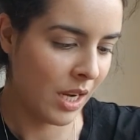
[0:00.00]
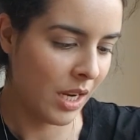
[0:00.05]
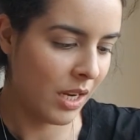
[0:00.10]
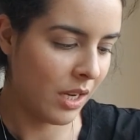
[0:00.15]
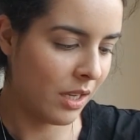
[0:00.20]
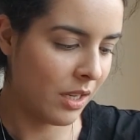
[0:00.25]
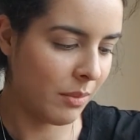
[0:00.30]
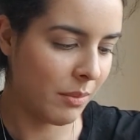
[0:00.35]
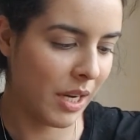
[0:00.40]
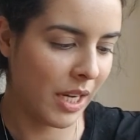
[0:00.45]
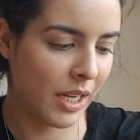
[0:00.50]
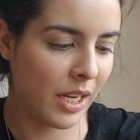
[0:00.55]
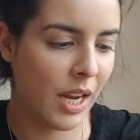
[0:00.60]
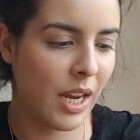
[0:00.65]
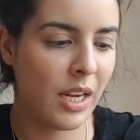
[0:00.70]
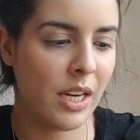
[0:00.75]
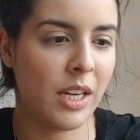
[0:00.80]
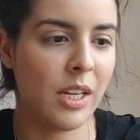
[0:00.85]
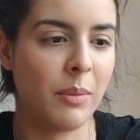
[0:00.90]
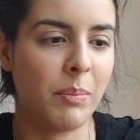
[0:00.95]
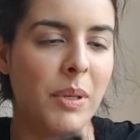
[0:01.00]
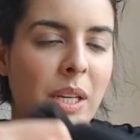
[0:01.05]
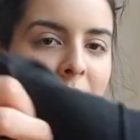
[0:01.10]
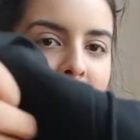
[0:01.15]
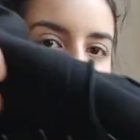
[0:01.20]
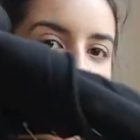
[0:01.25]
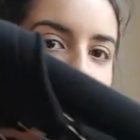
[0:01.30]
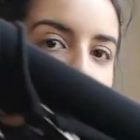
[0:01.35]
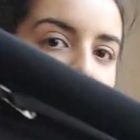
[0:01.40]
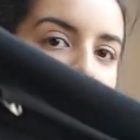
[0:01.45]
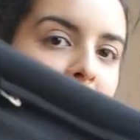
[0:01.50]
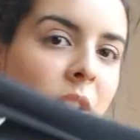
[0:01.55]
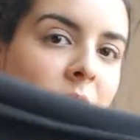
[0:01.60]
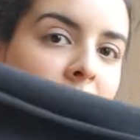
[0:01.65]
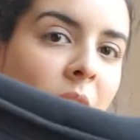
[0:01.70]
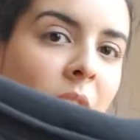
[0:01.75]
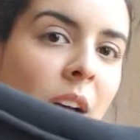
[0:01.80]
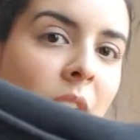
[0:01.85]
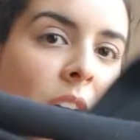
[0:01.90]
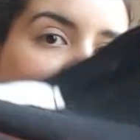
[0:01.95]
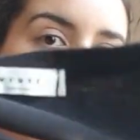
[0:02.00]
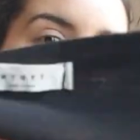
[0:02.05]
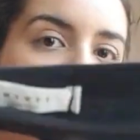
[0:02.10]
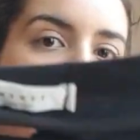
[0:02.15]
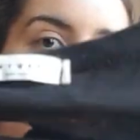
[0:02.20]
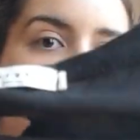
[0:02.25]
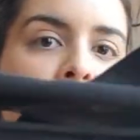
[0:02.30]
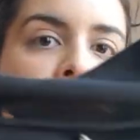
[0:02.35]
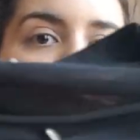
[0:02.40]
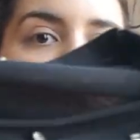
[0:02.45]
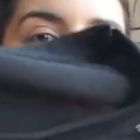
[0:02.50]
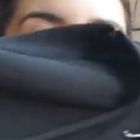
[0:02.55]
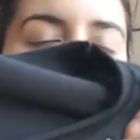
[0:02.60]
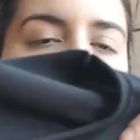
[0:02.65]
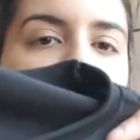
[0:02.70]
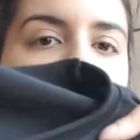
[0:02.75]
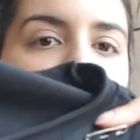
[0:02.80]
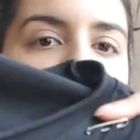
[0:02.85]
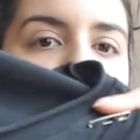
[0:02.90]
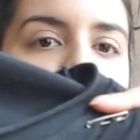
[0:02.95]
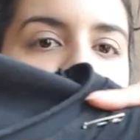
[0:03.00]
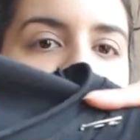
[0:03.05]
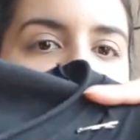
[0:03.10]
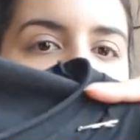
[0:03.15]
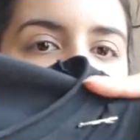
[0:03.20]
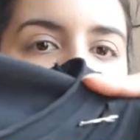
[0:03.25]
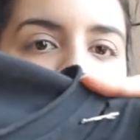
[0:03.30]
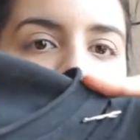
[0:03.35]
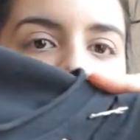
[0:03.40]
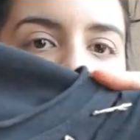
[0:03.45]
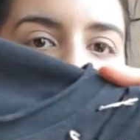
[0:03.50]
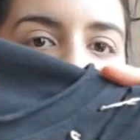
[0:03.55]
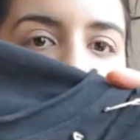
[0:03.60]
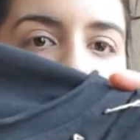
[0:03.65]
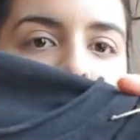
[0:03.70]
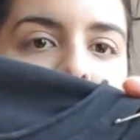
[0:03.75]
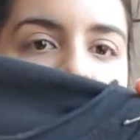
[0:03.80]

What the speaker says: I cut it up here on the top, and of course, you know, kept it